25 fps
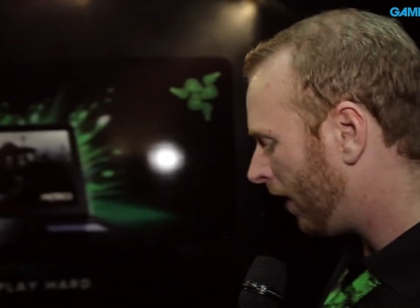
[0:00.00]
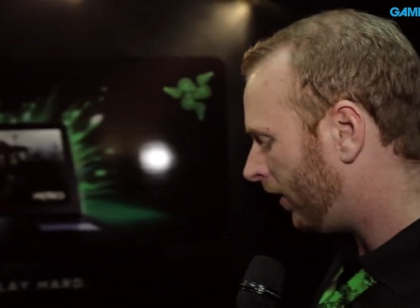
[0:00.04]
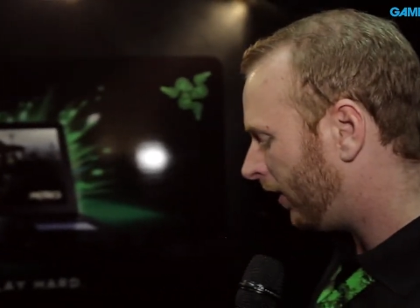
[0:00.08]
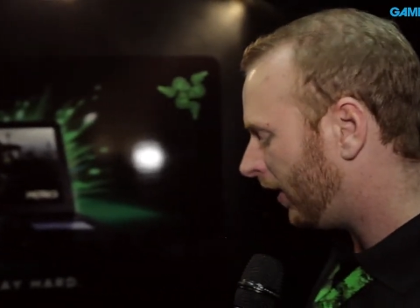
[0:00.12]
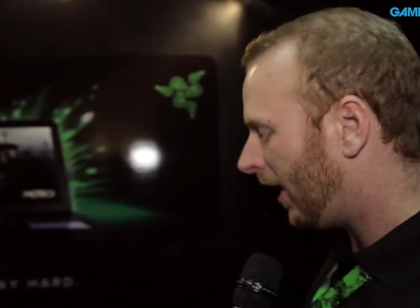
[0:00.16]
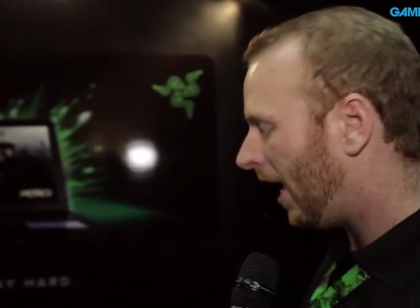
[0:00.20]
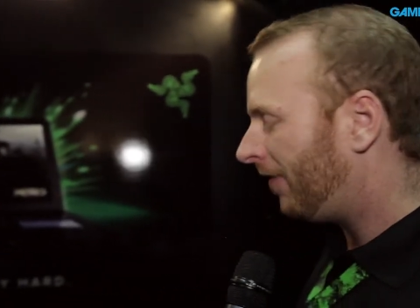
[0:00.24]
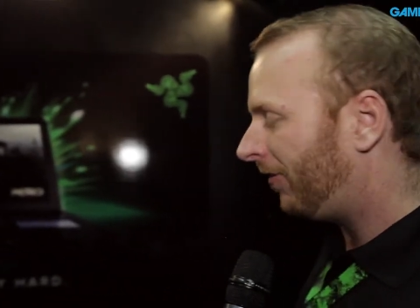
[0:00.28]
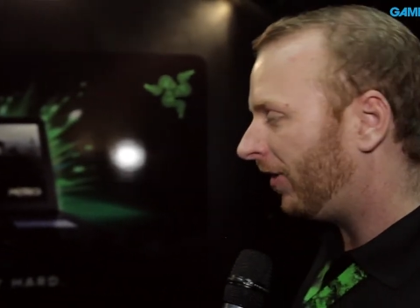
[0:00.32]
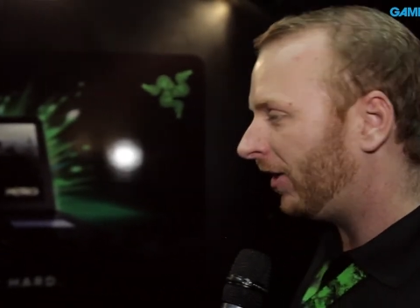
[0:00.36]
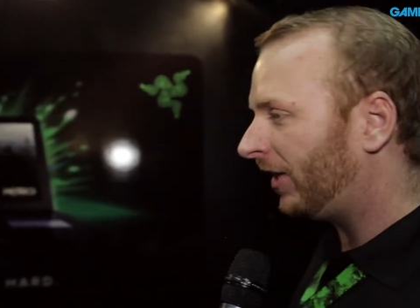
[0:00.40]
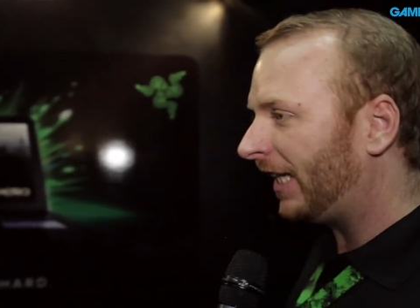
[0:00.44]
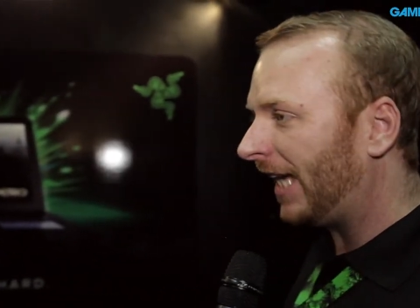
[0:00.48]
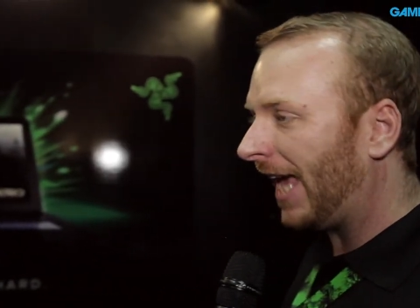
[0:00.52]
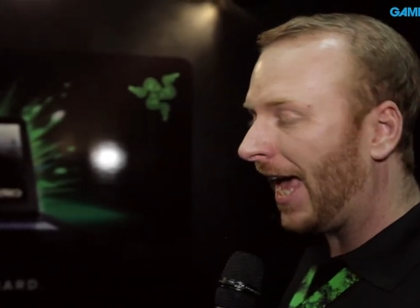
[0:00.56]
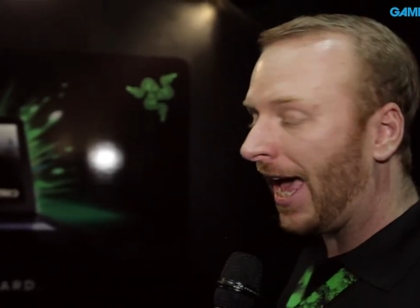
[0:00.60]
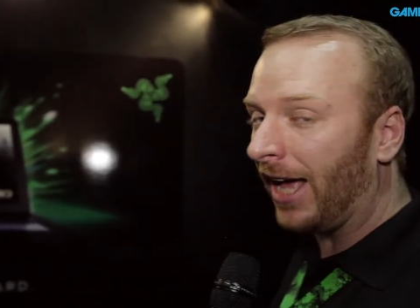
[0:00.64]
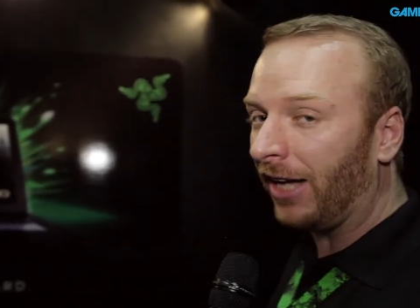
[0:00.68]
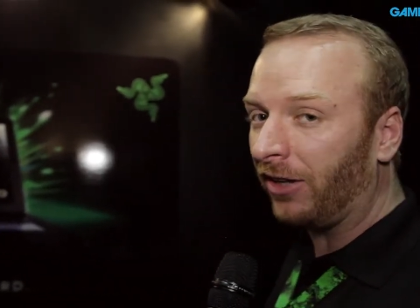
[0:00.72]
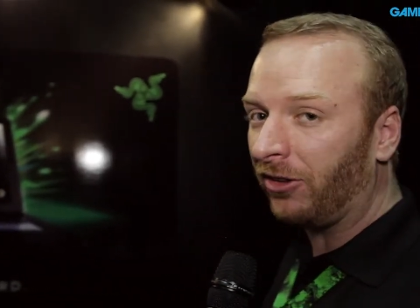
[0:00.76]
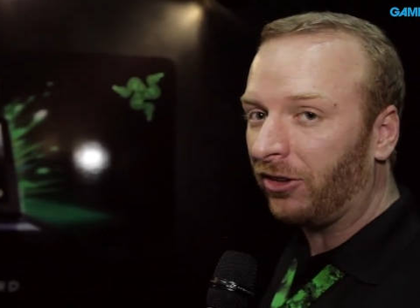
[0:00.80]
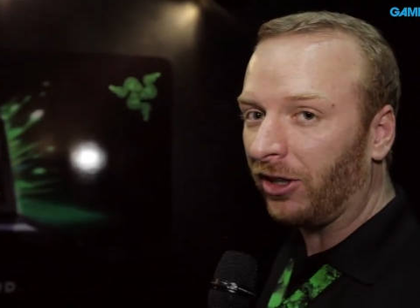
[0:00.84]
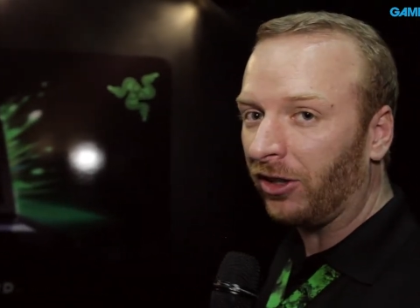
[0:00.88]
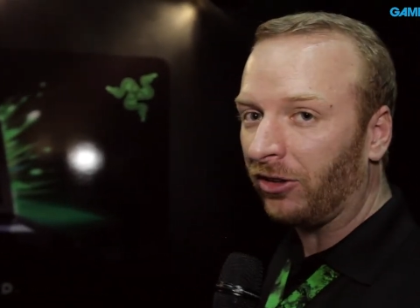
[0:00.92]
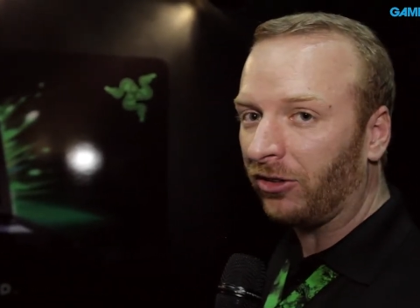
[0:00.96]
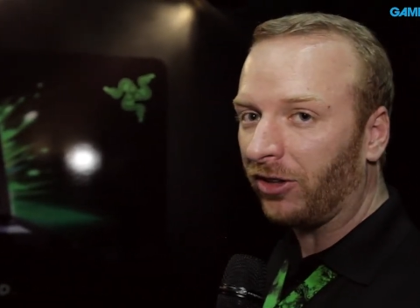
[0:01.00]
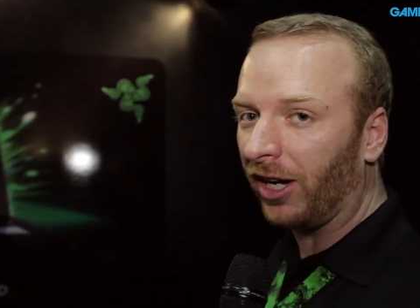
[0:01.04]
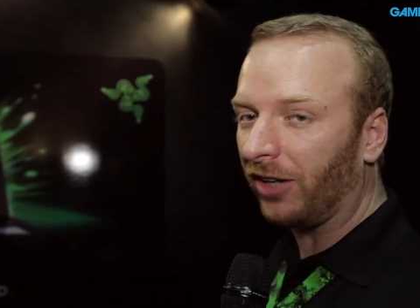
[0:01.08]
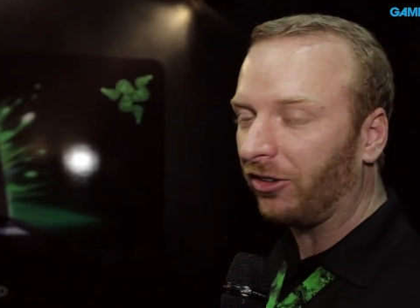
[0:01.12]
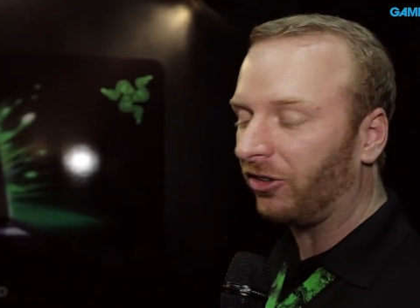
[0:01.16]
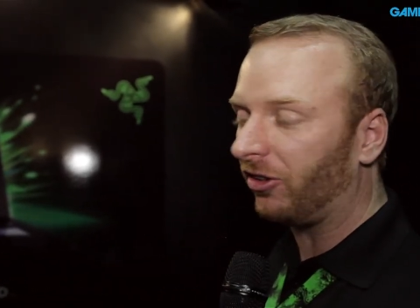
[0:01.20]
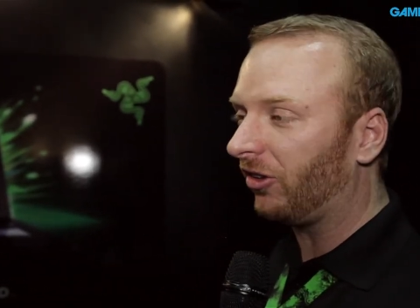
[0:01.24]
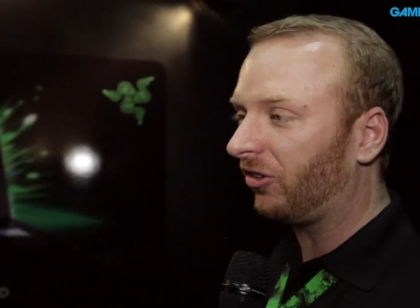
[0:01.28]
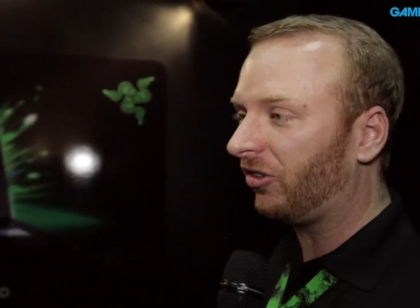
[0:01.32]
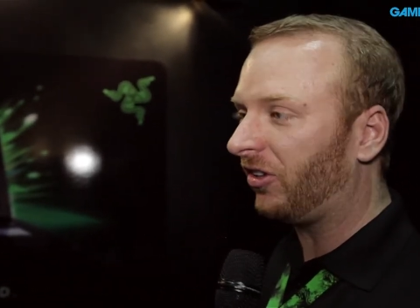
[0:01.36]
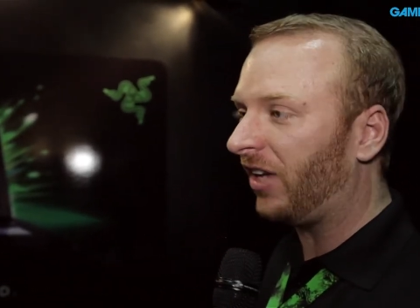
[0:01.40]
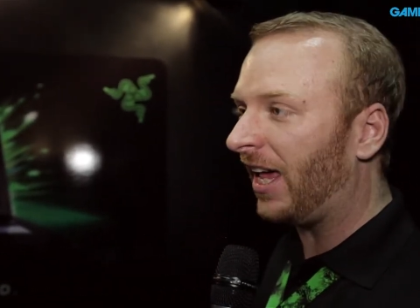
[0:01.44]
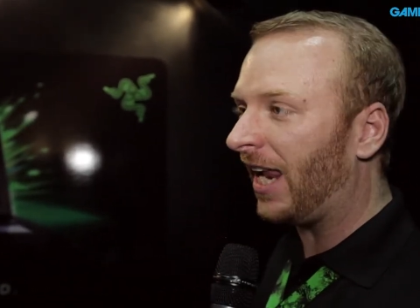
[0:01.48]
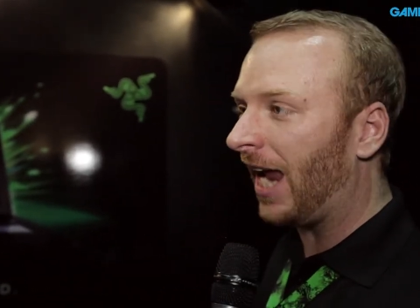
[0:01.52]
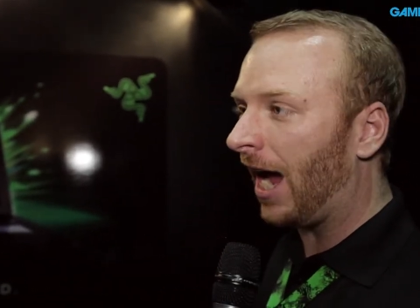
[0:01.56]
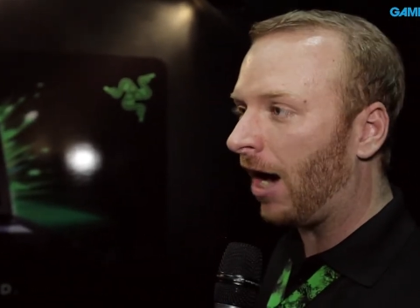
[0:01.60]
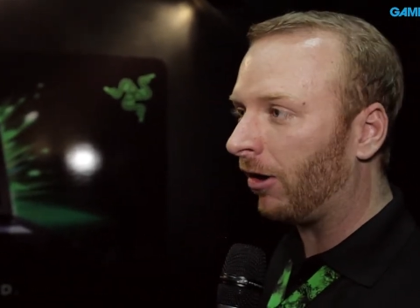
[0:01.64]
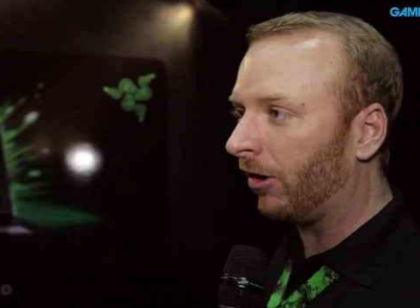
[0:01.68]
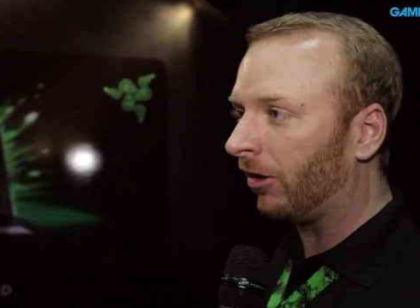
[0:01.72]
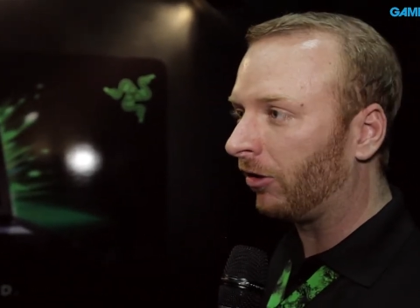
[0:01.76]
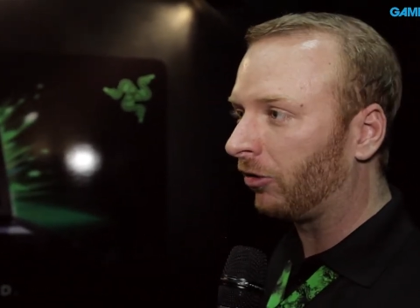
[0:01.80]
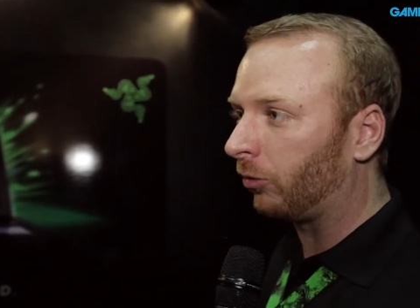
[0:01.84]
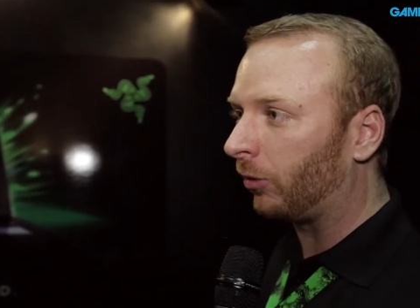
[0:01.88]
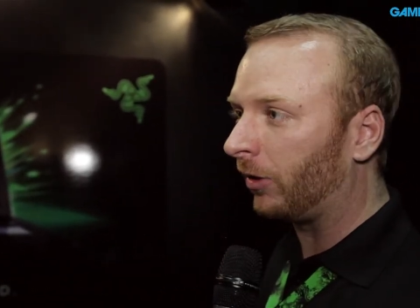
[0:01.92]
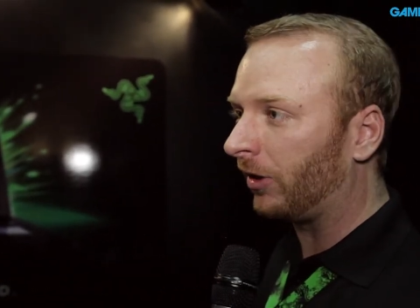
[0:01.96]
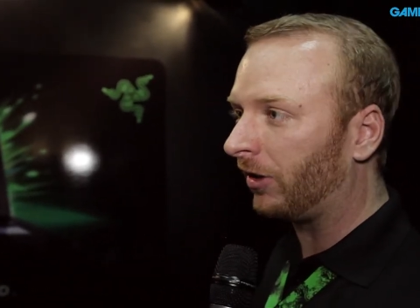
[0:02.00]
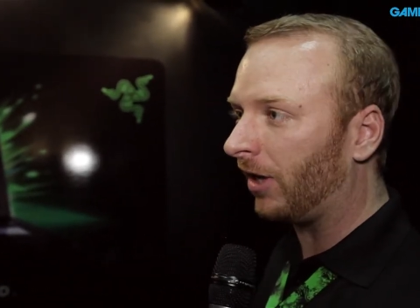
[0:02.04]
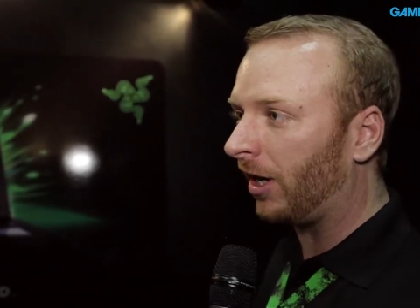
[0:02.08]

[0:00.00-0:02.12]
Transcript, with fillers: life on the Edge is uh, six to eight hours with